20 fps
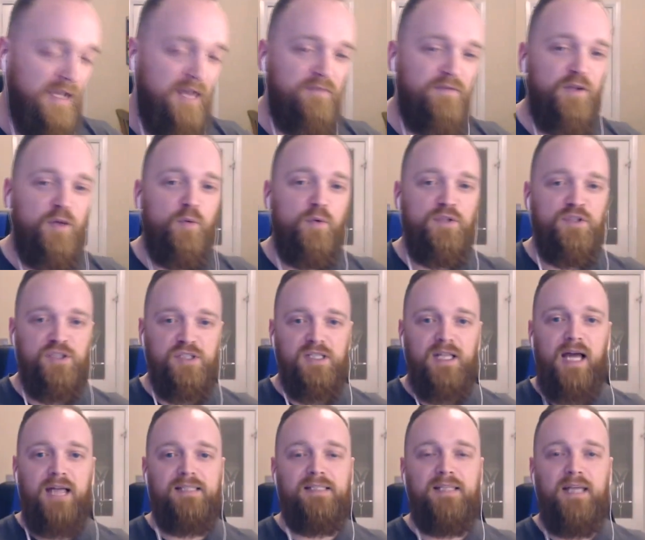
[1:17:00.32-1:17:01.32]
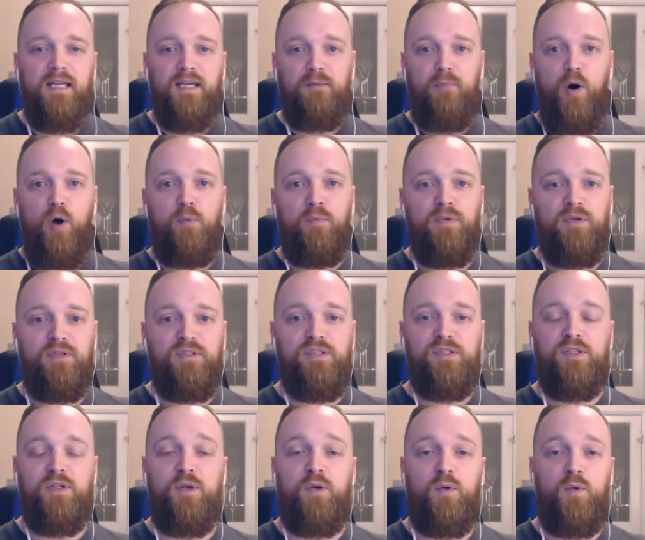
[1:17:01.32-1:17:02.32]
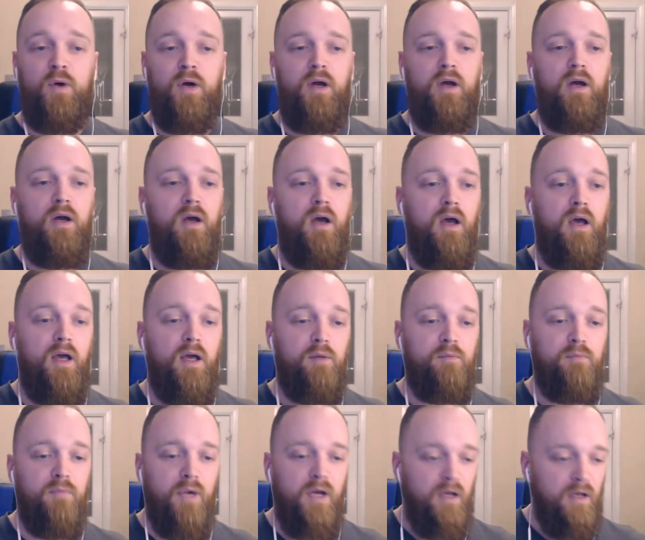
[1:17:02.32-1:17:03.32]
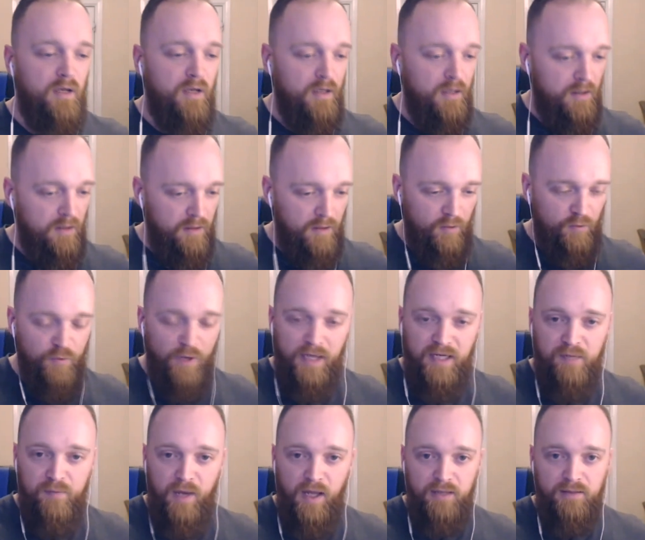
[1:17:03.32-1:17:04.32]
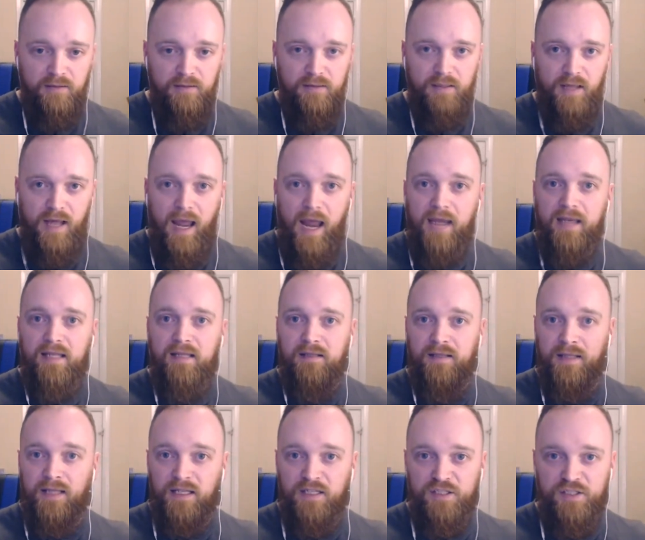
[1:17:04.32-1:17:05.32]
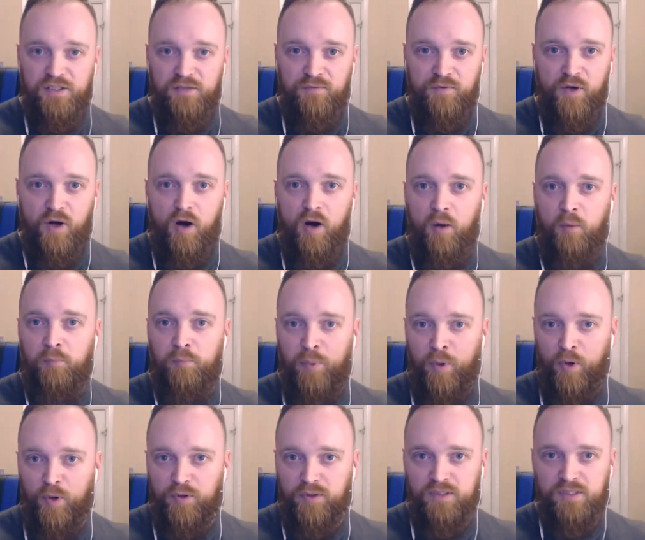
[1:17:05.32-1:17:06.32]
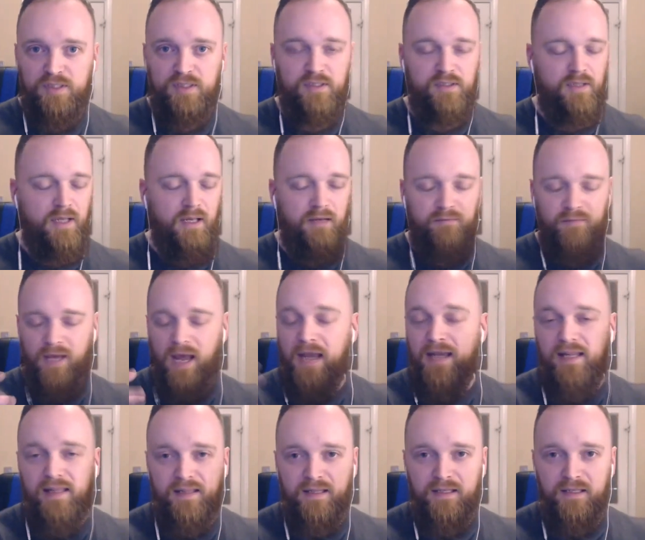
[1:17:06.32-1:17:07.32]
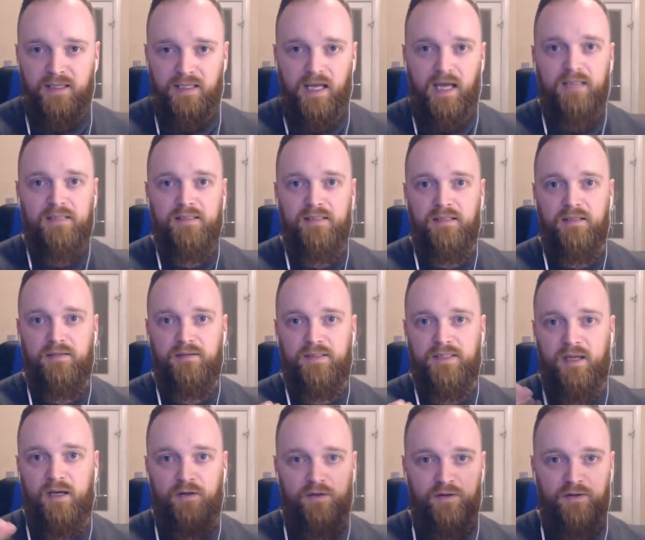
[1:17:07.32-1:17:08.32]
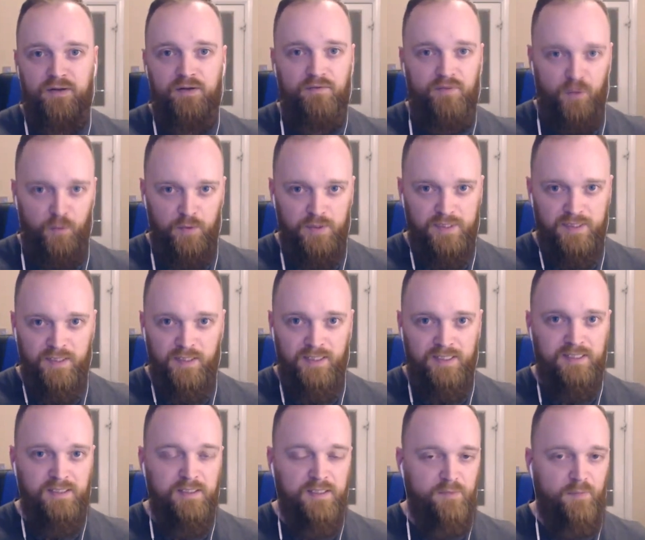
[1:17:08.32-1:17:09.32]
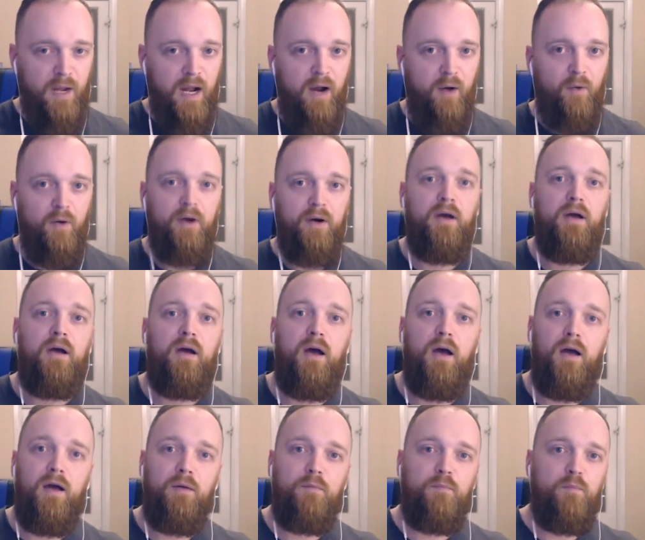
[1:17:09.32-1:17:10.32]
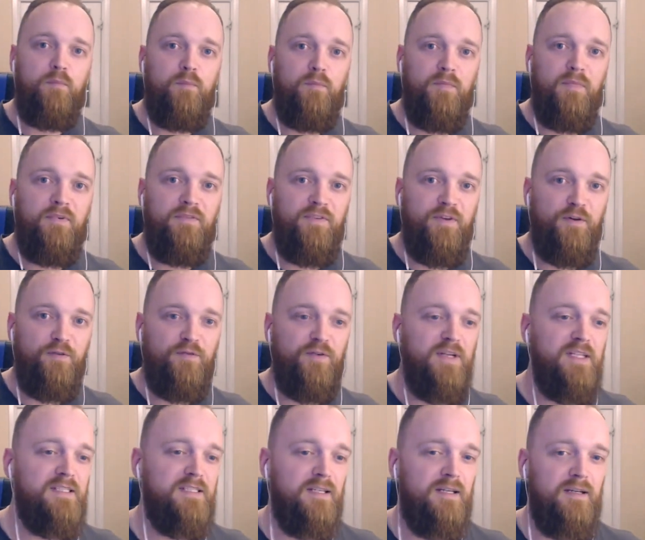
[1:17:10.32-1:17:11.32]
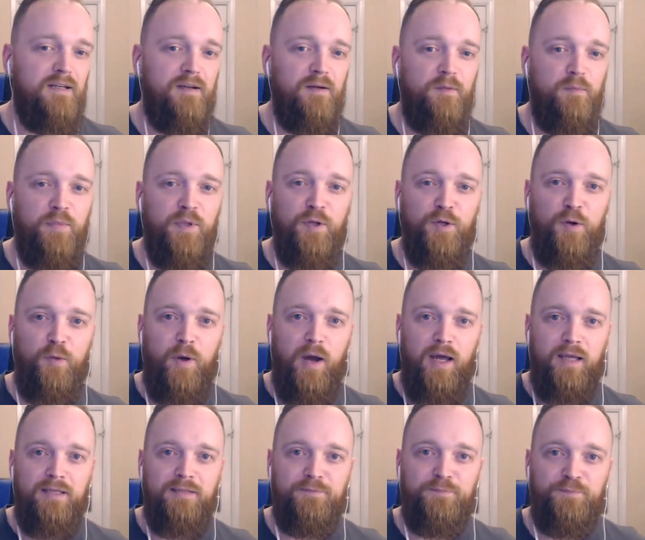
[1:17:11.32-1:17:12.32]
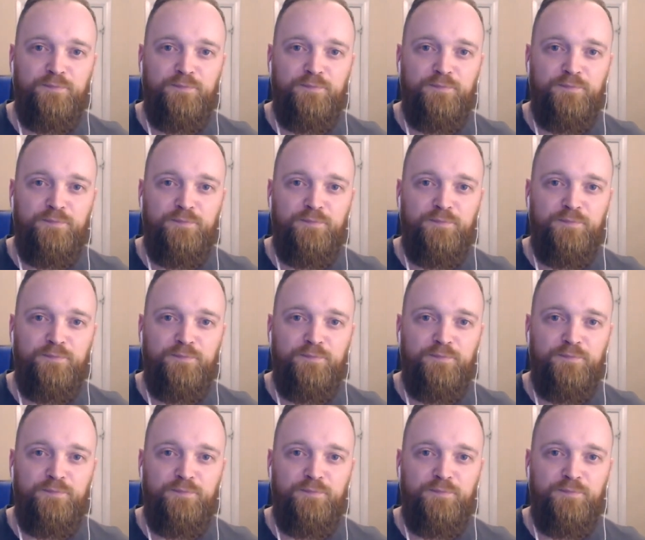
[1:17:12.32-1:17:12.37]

if you would just like to take a moment to um, recommend any links you've got, books, anything you'd like to tell the, the viewers, the listeners about, um, feel free to plug away.